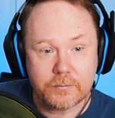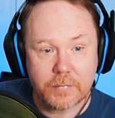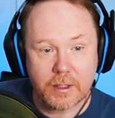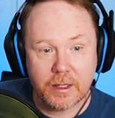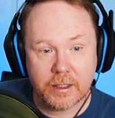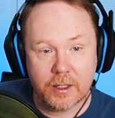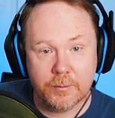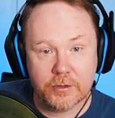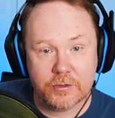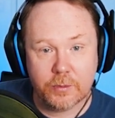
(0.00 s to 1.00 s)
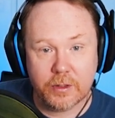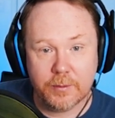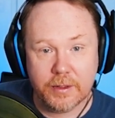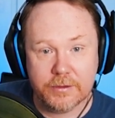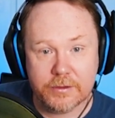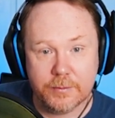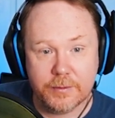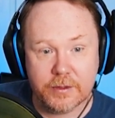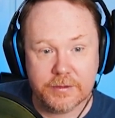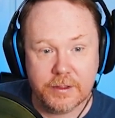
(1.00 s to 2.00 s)
Again, I'm not too worried about the top
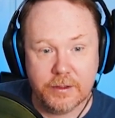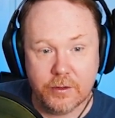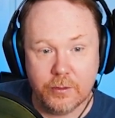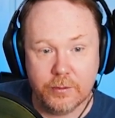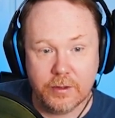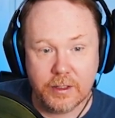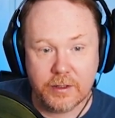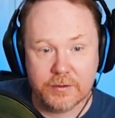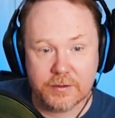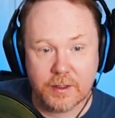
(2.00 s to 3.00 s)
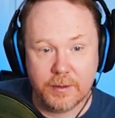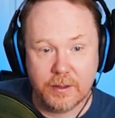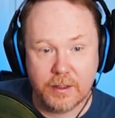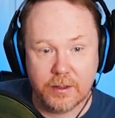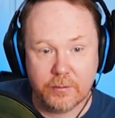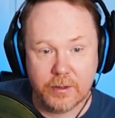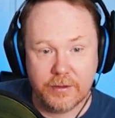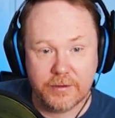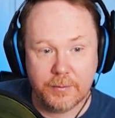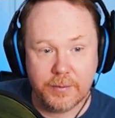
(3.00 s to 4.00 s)
because I know that I can just come in and
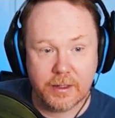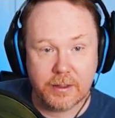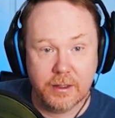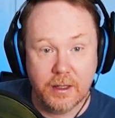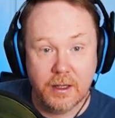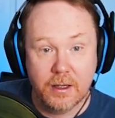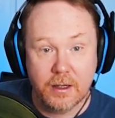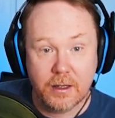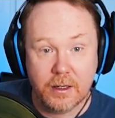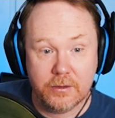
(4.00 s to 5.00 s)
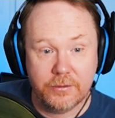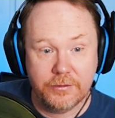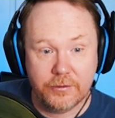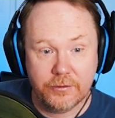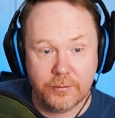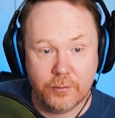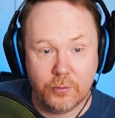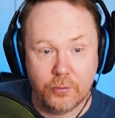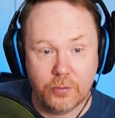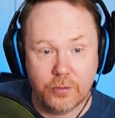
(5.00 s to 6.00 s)
erase that back. I can also smooth